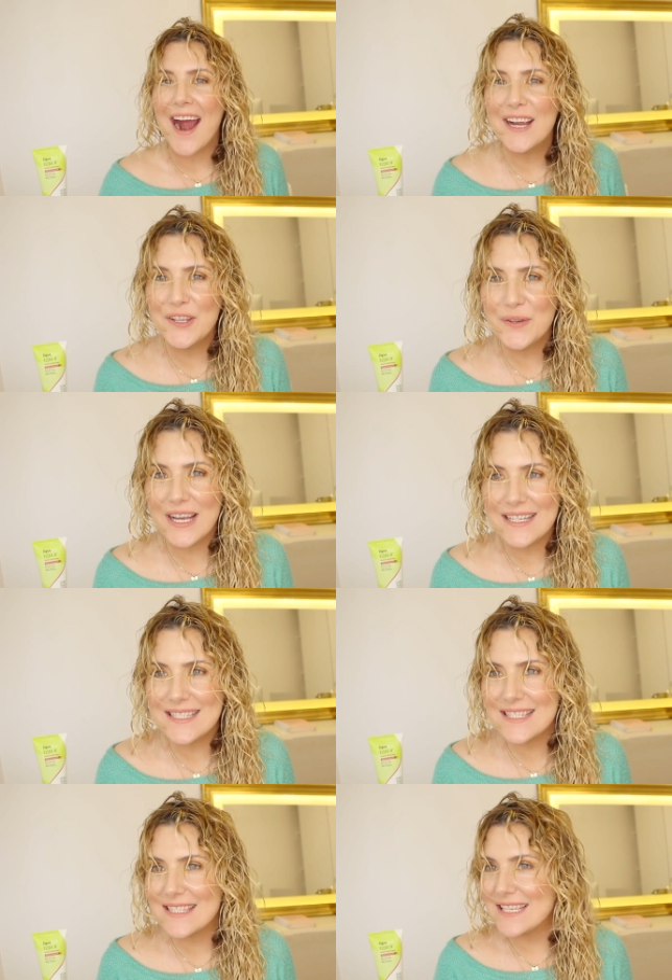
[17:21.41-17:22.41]
Are you
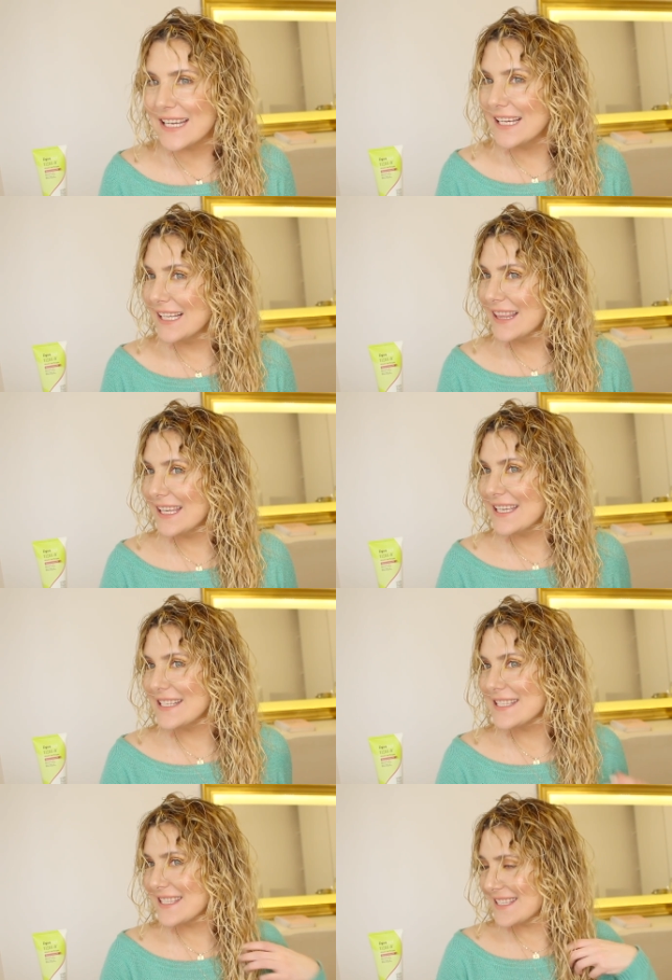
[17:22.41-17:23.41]
guys seeing
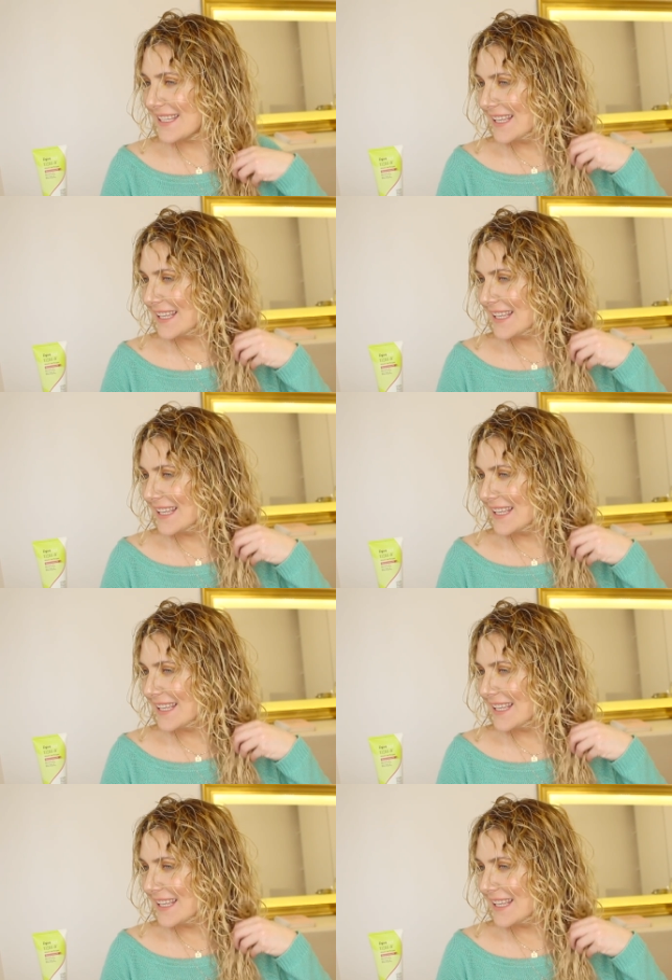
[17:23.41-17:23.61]
this?